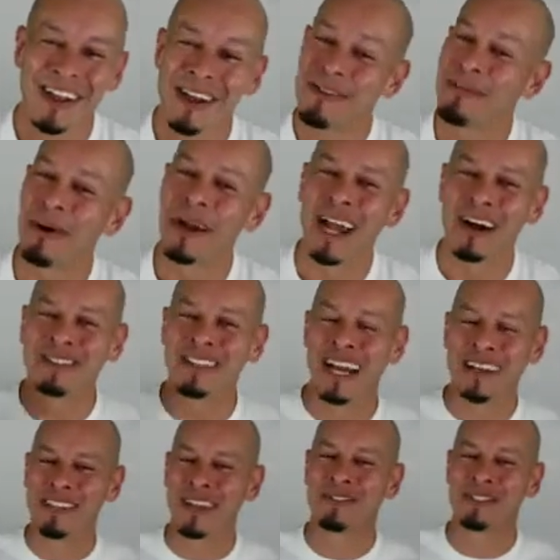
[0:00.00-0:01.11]
Boy, how
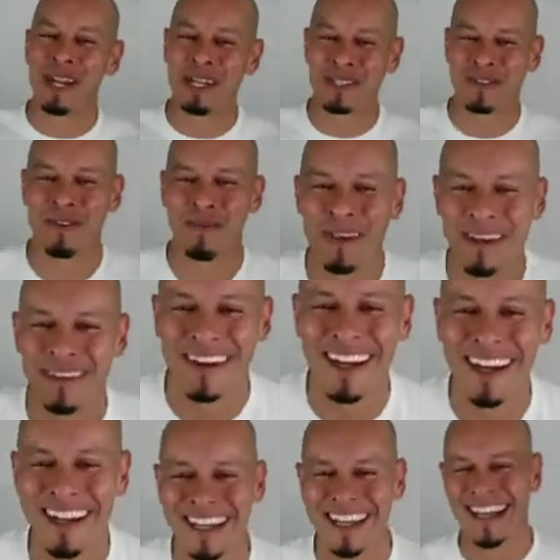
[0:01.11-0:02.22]
times have changed for me,
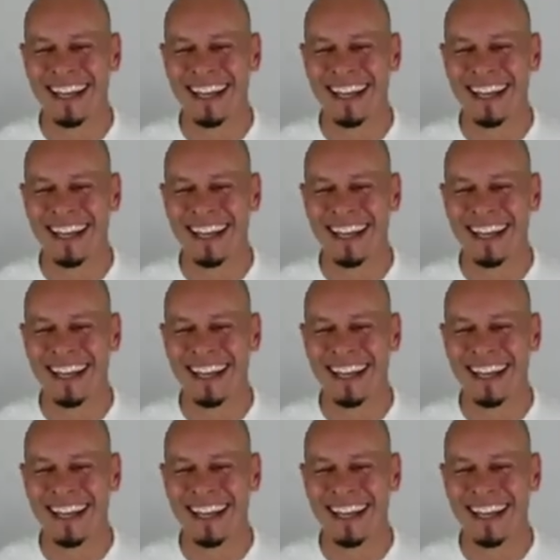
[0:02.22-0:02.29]
right?